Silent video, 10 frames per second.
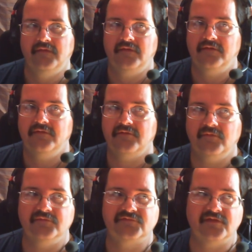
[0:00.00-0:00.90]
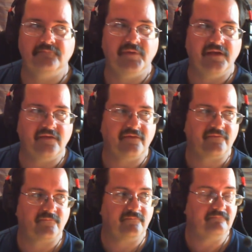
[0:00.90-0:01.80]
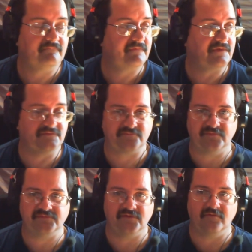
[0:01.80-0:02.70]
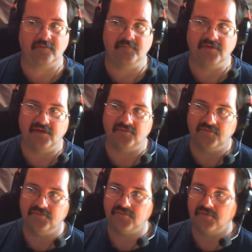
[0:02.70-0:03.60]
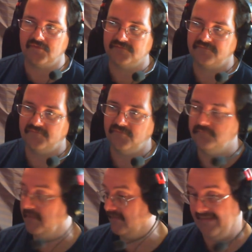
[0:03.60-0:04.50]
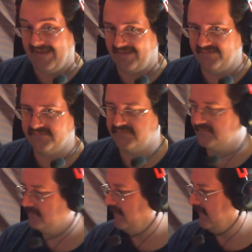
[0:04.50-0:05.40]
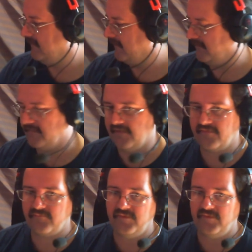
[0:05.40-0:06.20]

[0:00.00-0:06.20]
You know, instead of paying, because Raise the Alarm you get 2 tokens for 2 mana at instant speed. Now you get 3